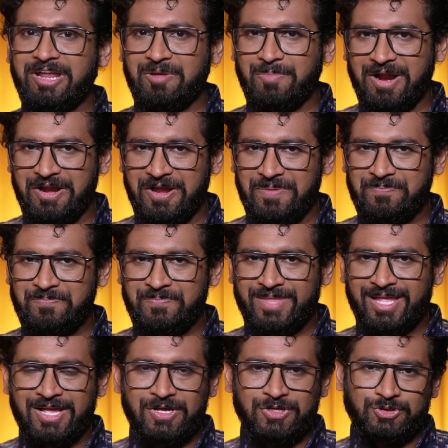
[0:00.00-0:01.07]
day by day.
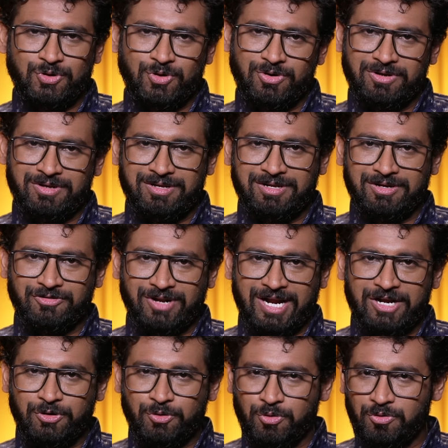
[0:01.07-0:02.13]
So
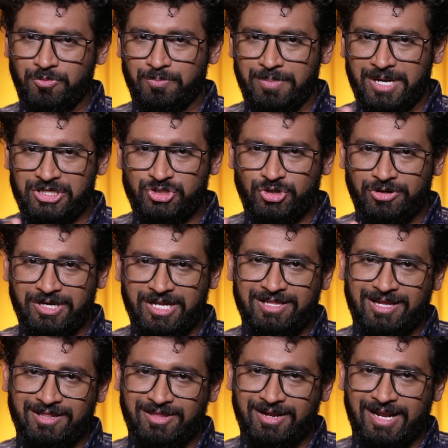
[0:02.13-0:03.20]
try to brush your
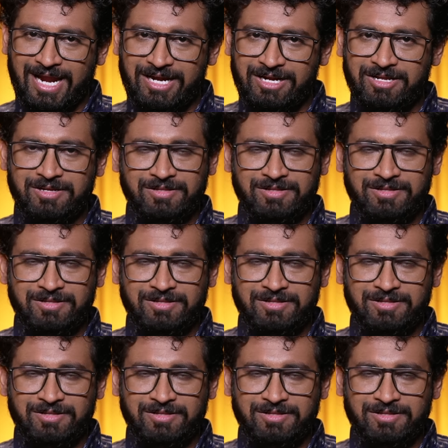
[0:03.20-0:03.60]
teeth at the night.